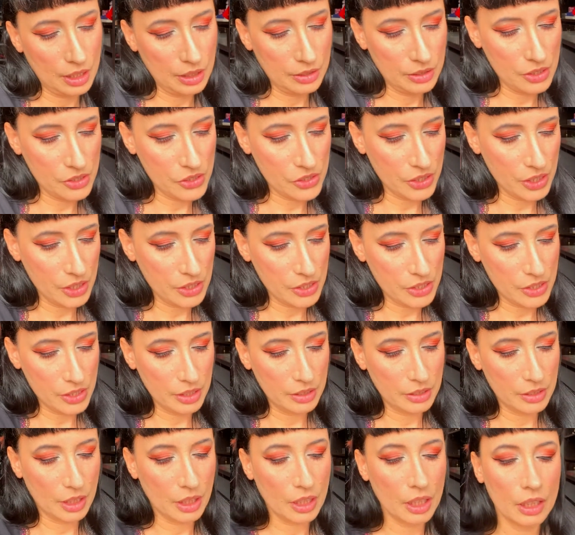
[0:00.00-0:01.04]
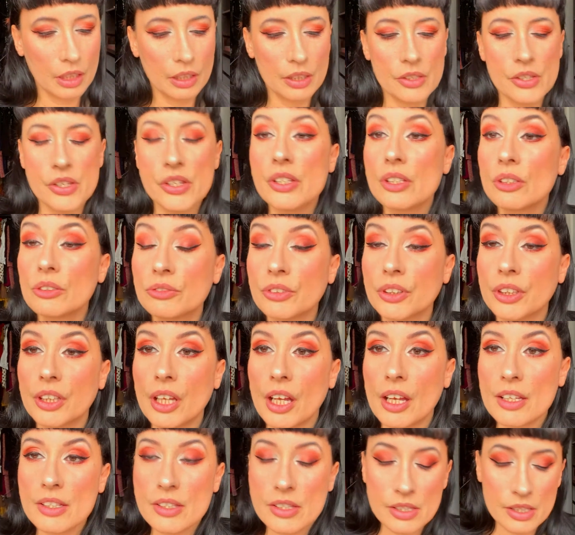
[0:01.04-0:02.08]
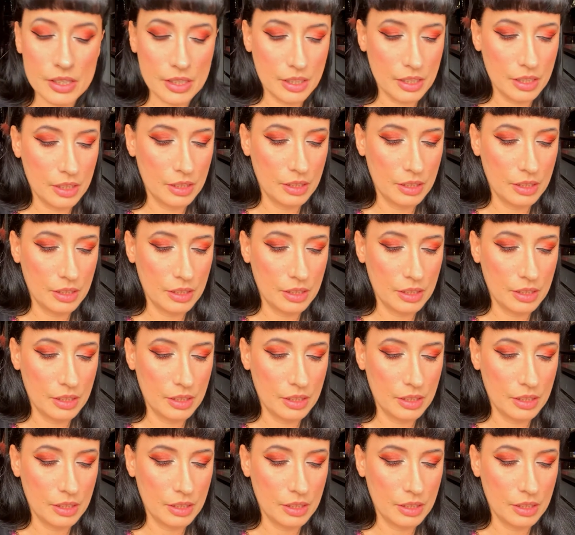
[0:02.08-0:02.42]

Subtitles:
This is in the color Silver Dusk,